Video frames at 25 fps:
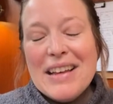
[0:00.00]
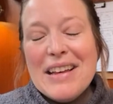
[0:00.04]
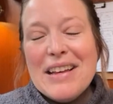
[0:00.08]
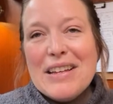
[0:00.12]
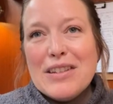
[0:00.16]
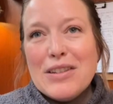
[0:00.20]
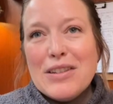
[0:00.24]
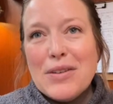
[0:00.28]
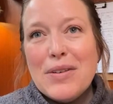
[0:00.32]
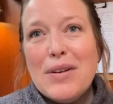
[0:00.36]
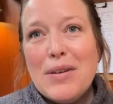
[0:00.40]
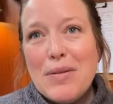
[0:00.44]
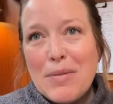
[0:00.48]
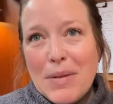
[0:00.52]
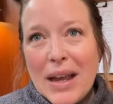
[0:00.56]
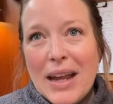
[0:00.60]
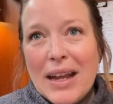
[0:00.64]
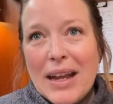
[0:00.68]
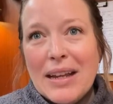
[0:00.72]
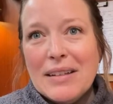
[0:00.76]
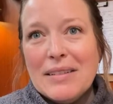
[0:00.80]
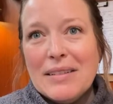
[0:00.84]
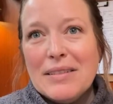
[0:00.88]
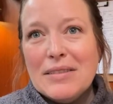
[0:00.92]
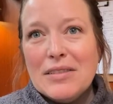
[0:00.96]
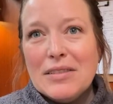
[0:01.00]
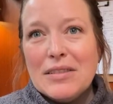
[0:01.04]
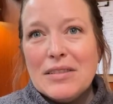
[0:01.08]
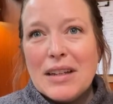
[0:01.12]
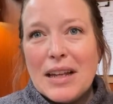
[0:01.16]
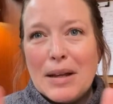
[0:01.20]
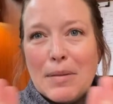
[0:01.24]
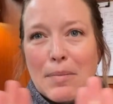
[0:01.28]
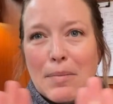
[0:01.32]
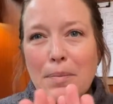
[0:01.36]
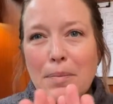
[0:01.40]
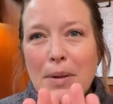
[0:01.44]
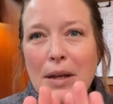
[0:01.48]
So anyway,
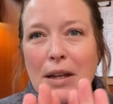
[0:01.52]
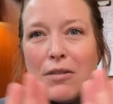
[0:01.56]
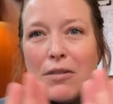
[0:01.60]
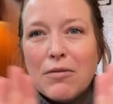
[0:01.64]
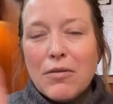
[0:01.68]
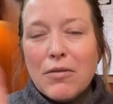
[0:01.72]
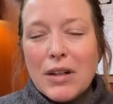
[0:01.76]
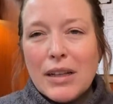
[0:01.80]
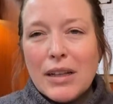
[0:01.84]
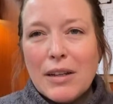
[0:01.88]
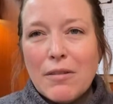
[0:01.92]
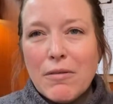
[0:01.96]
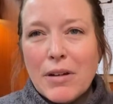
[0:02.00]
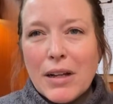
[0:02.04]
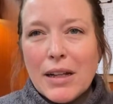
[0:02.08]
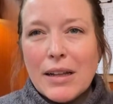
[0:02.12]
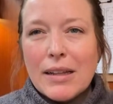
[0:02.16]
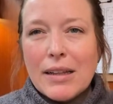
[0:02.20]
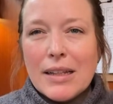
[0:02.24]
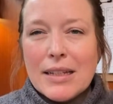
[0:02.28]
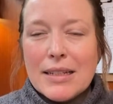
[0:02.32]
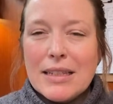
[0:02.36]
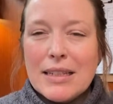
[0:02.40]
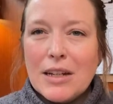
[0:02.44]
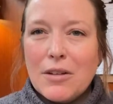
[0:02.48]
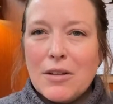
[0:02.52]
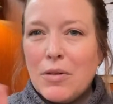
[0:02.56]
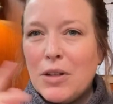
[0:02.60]
being really realistic